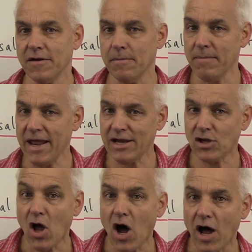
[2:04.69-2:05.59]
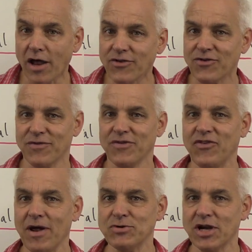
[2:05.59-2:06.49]
main laws of the
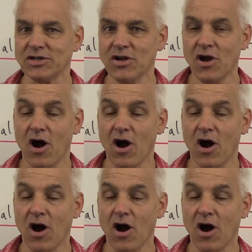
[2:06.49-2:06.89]
subject